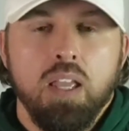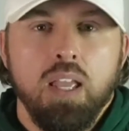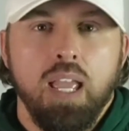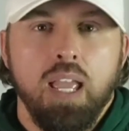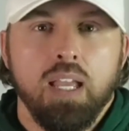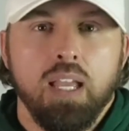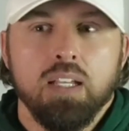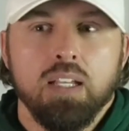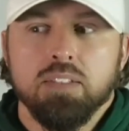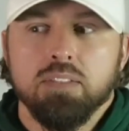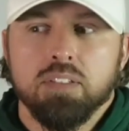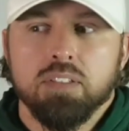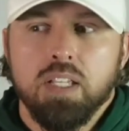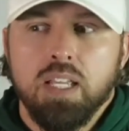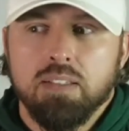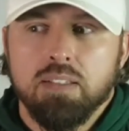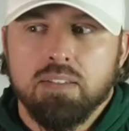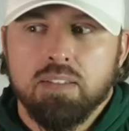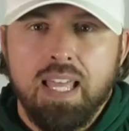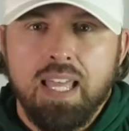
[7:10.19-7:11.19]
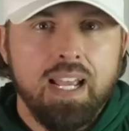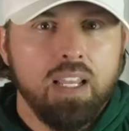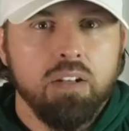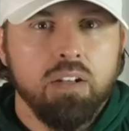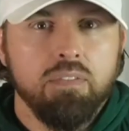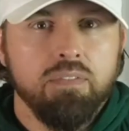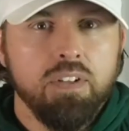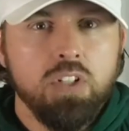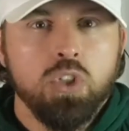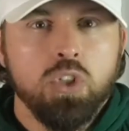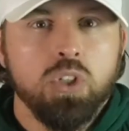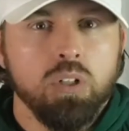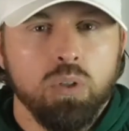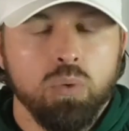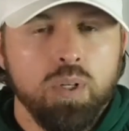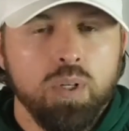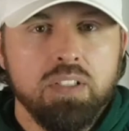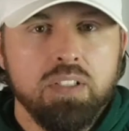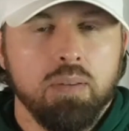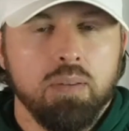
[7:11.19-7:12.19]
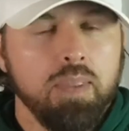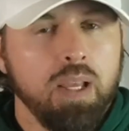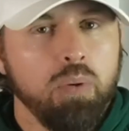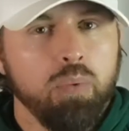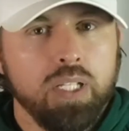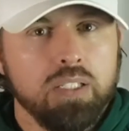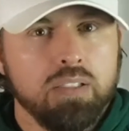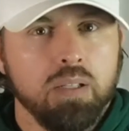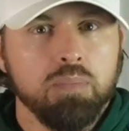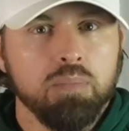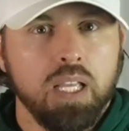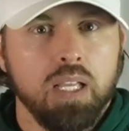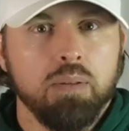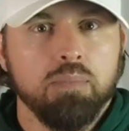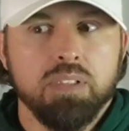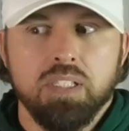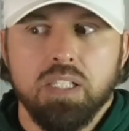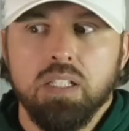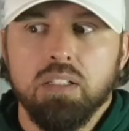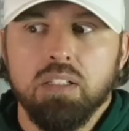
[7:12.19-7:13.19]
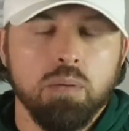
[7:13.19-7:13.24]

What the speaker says: And it's that conventional wisdom that we sometimes need